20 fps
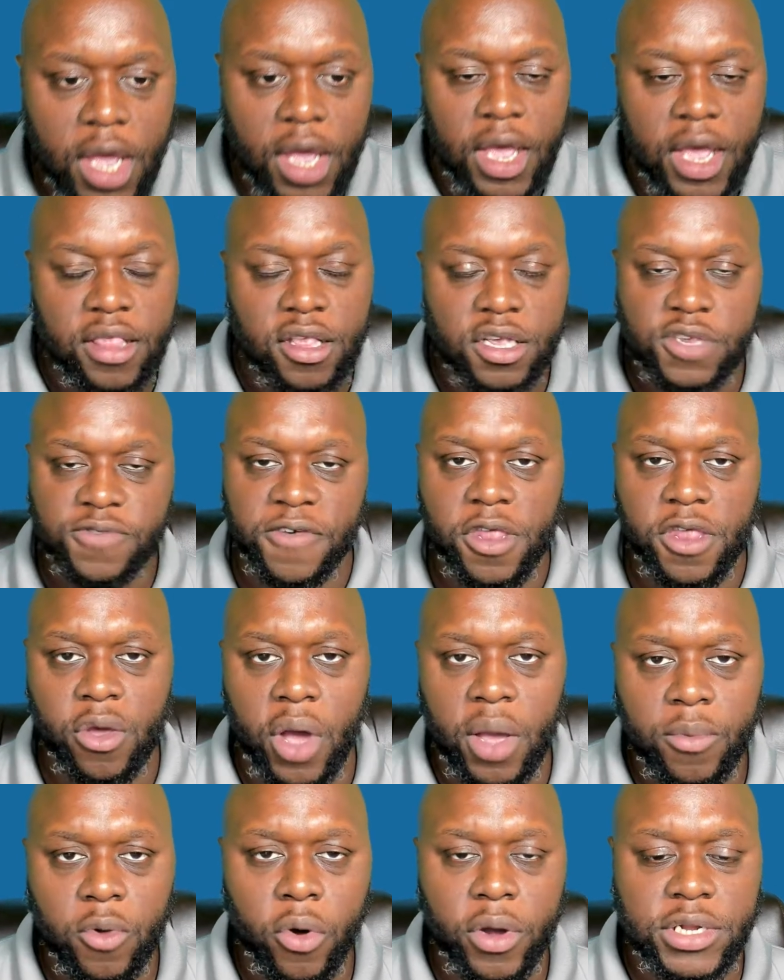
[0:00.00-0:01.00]
In this video,
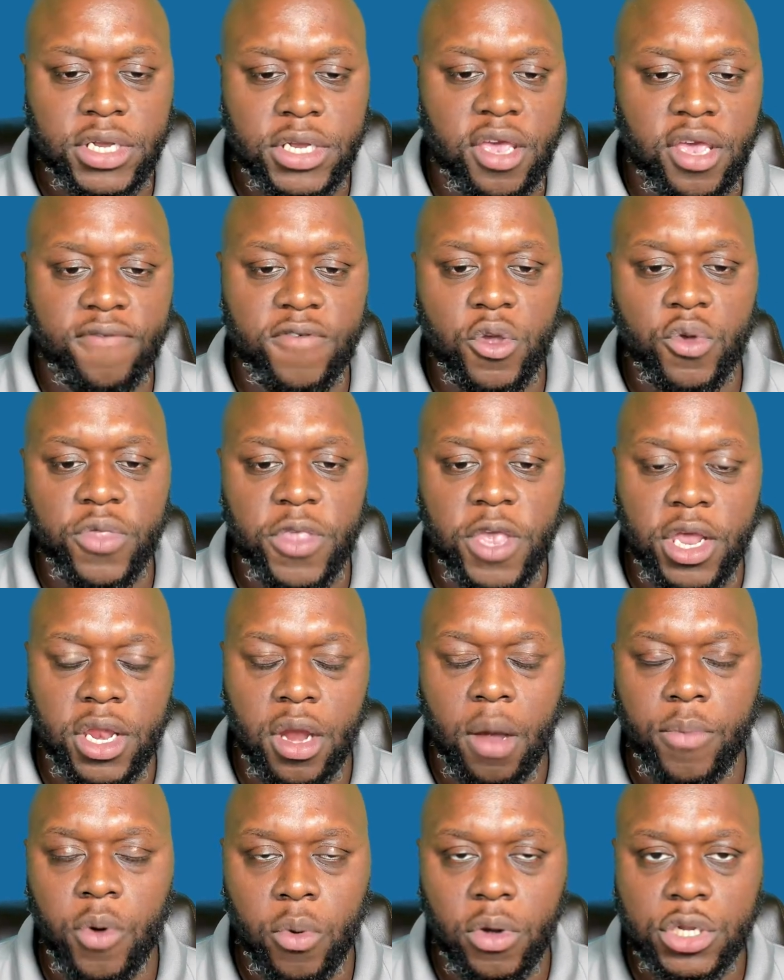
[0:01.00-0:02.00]
I'm going to give you the
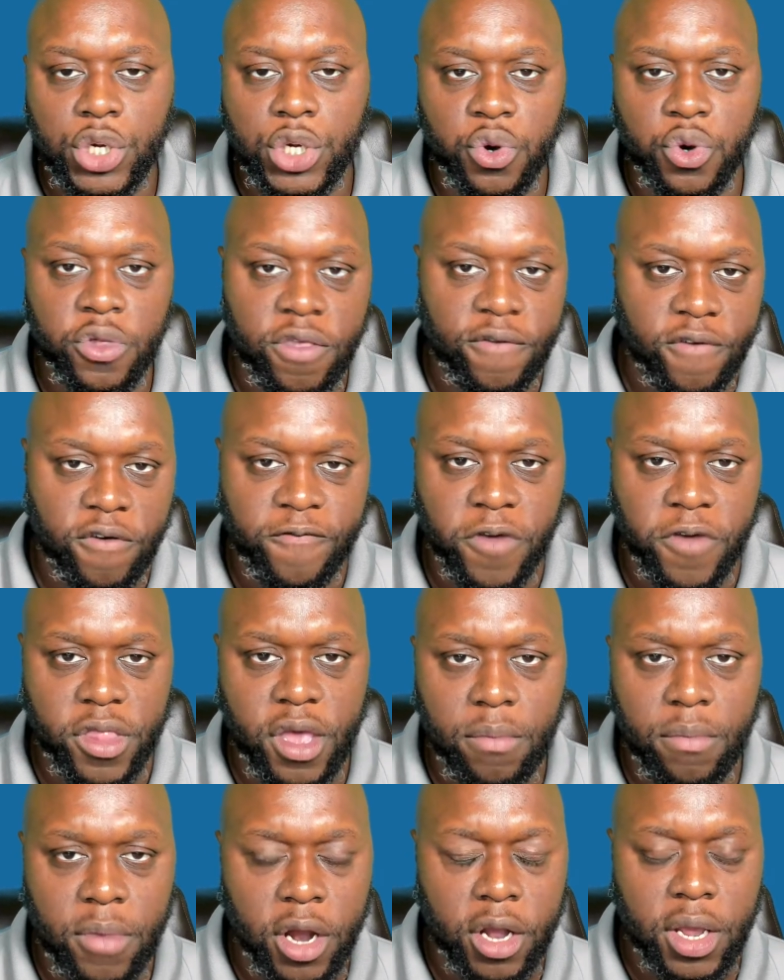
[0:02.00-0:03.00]
number one truth of
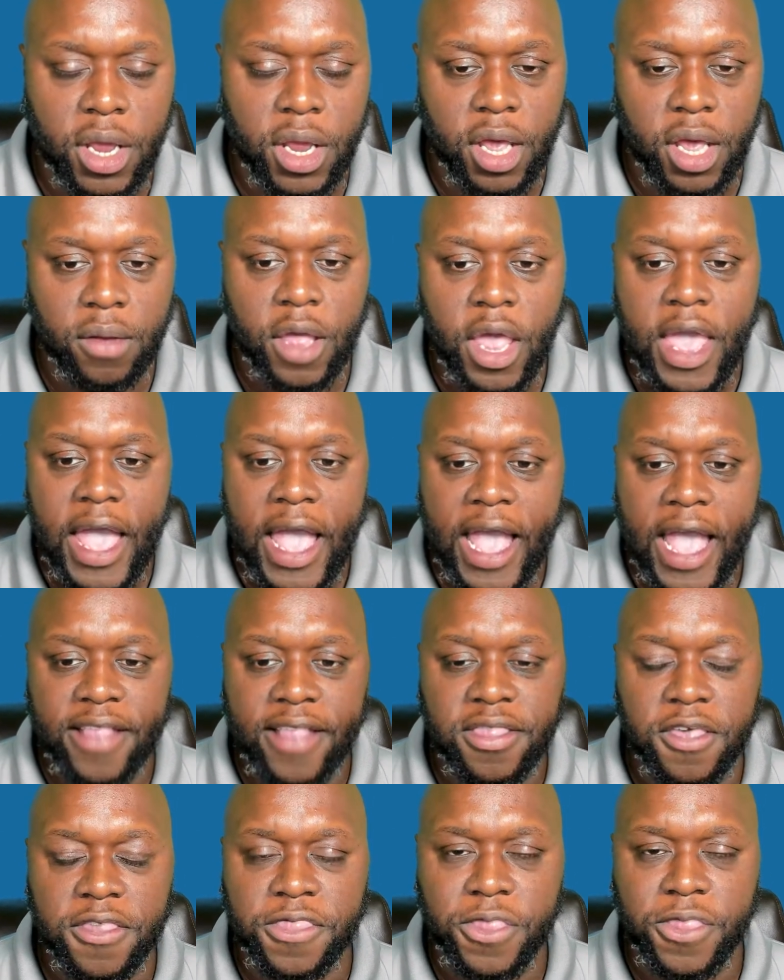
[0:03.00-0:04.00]
affiliate marketing
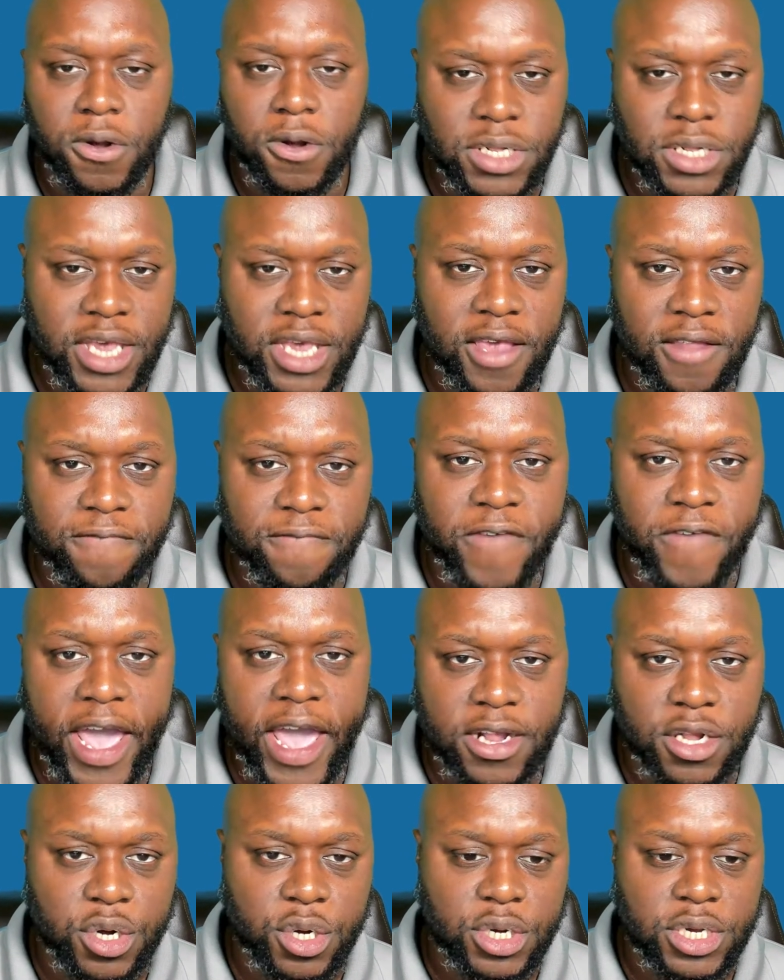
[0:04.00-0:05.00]
and the 13
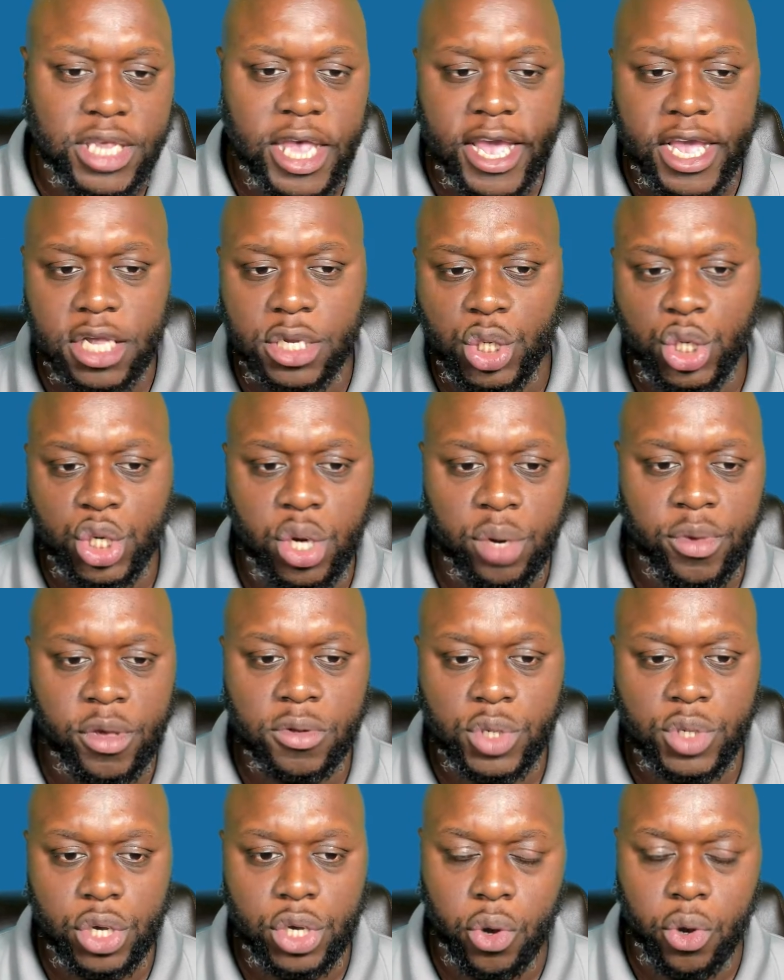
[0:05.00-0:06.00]
factors that
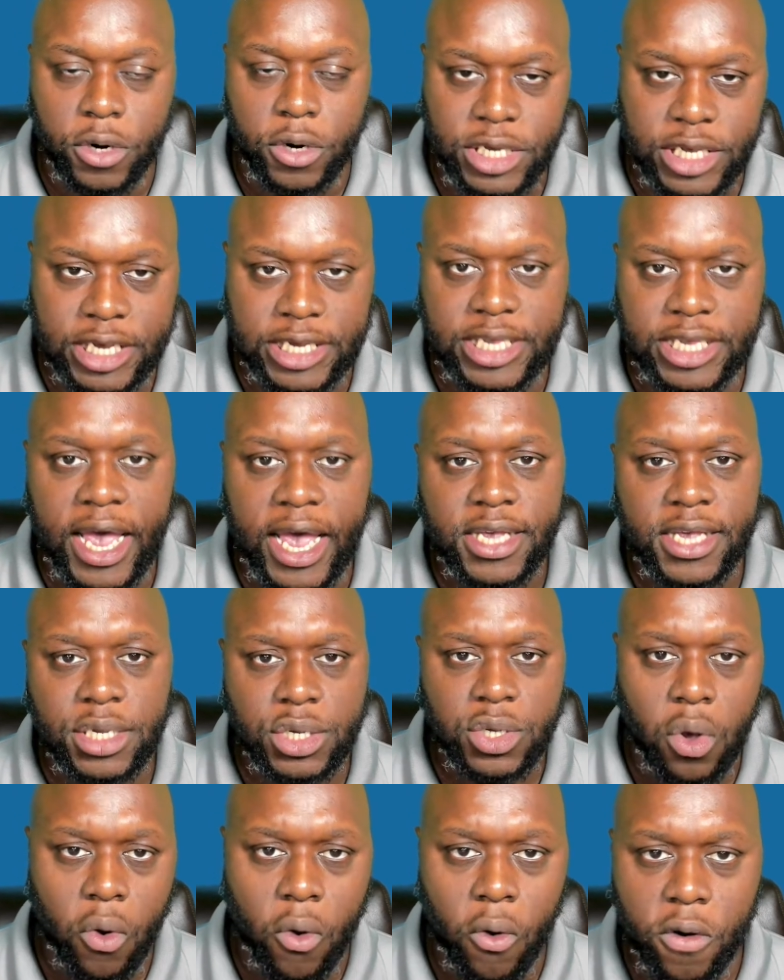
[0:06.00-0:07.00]
contribute to your
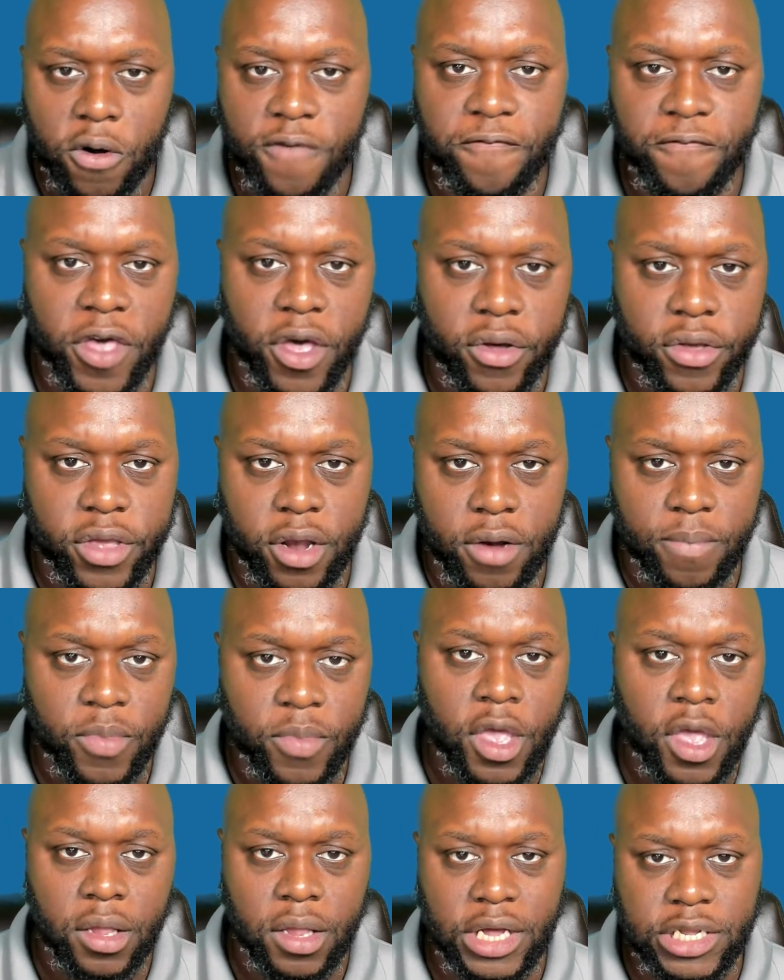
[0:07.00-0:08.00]
success or failure.
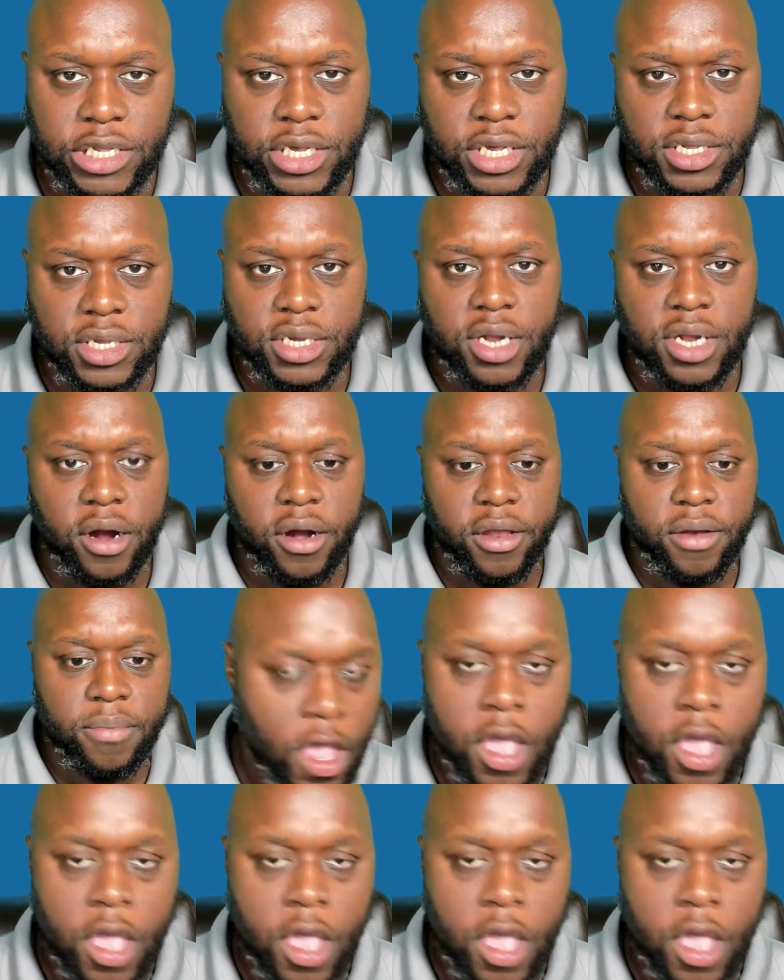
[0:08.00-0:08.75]
Let's get started.